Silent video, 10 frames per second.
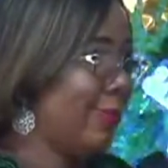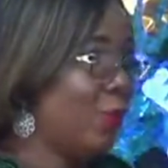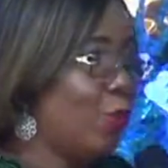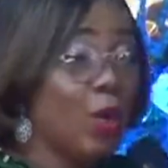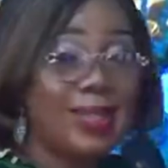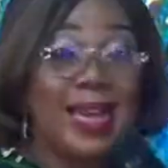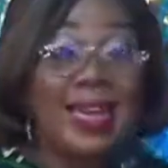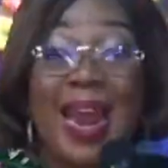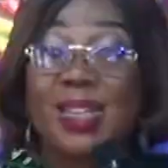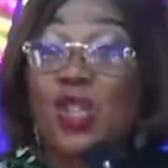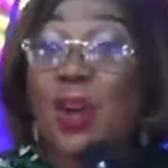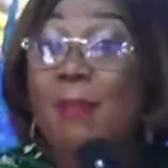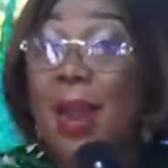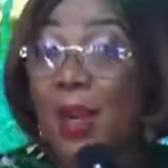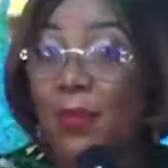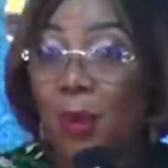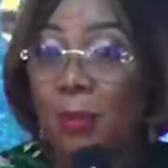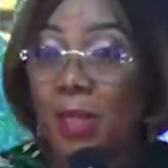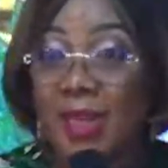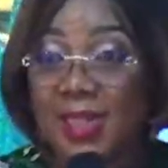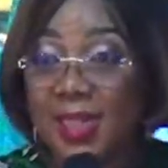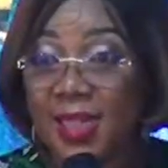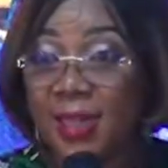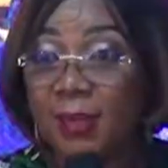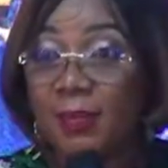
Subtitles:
was an extra mile for me, isn't it?